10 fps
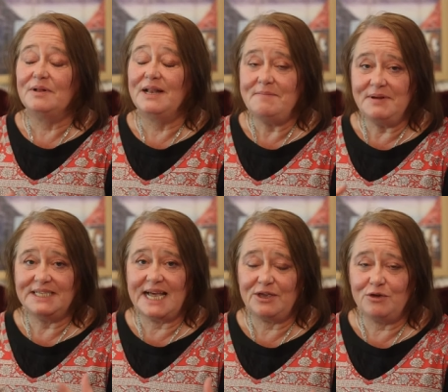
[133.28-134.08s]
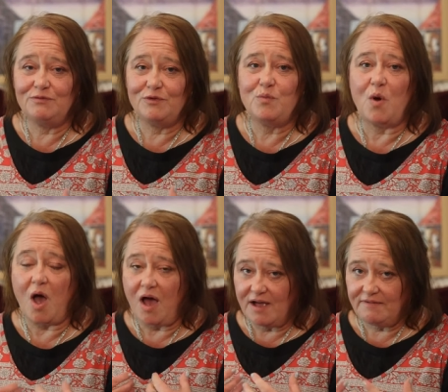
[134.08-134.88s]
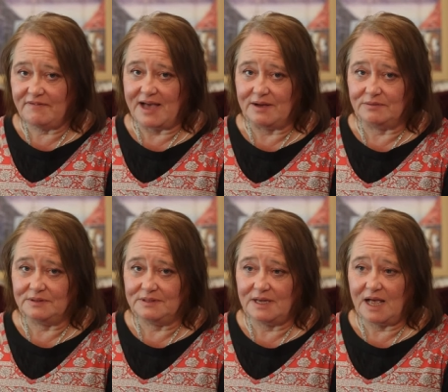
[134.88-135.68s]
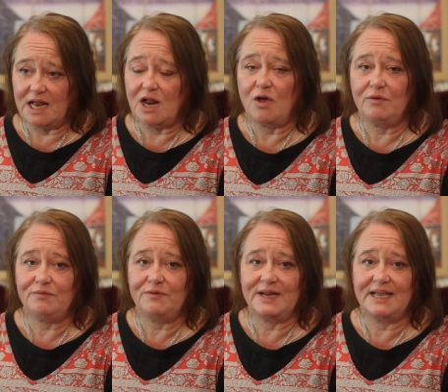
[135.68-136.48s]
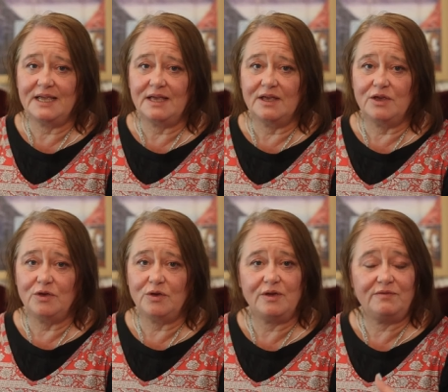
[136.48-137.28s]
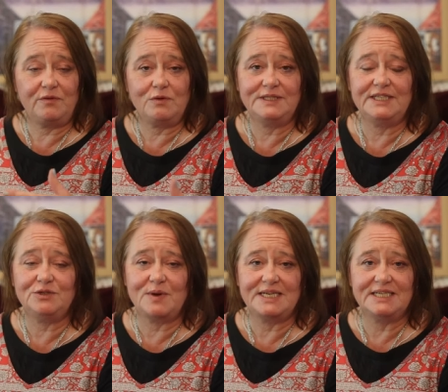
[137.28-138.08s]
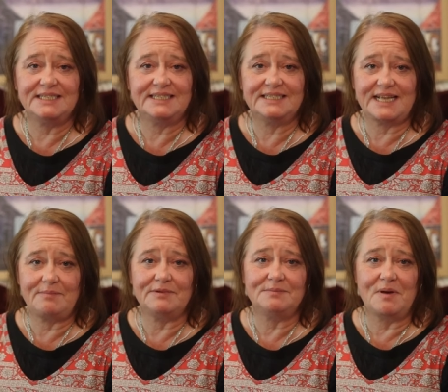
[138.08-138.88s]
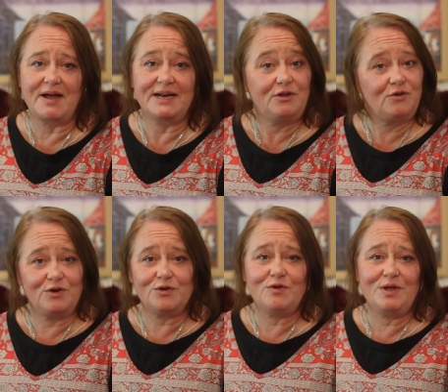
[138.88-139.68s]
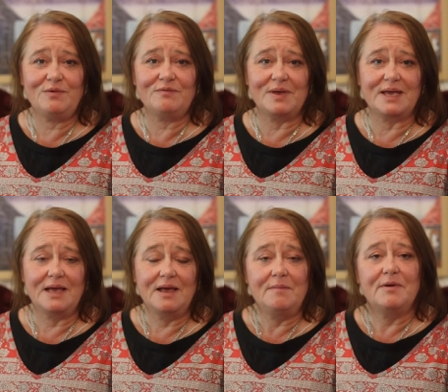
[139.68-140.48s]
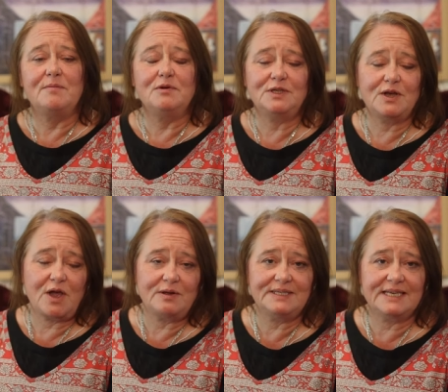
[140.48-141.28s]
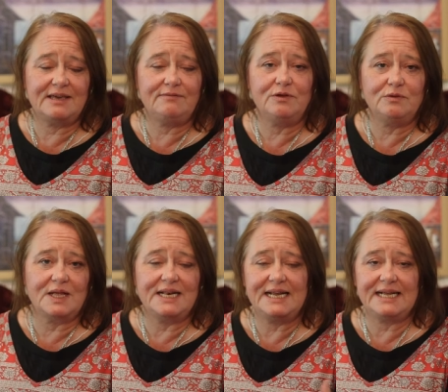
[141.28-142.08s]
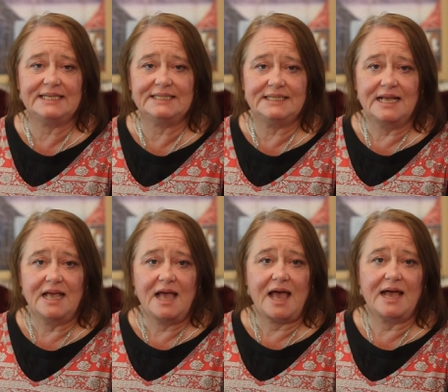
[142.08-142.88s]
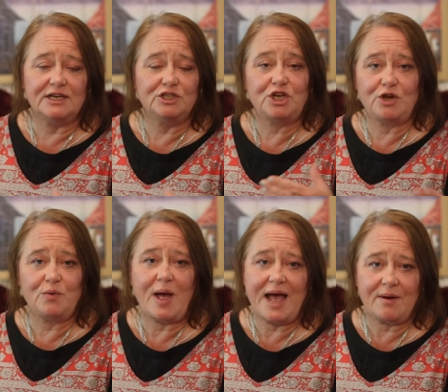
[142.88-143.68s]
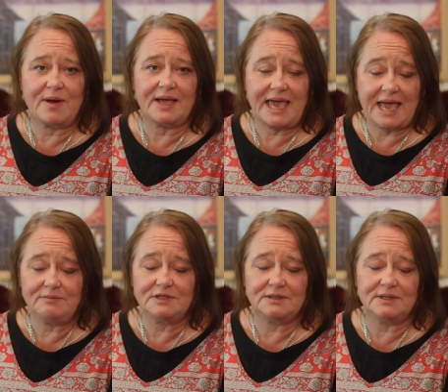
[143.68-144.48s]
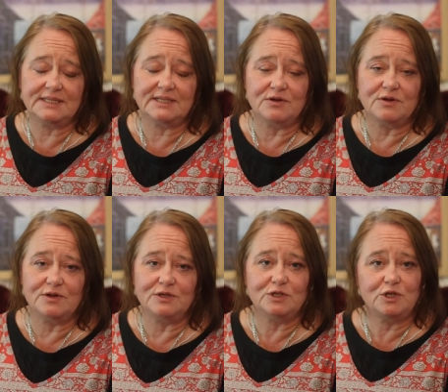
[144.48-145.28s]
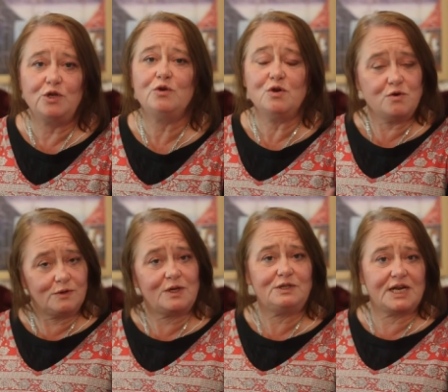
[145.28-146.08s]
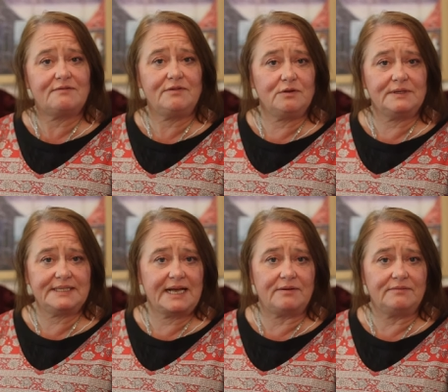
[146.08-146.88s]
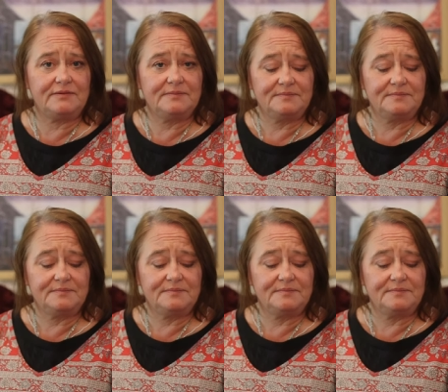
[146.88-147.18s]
Let me take you through what I found, and hopefully, if your situation is the same as mine, you'll agree with me. But I'm also going to give you the links and show you how I came to this conclusion. So you can also check for yourself.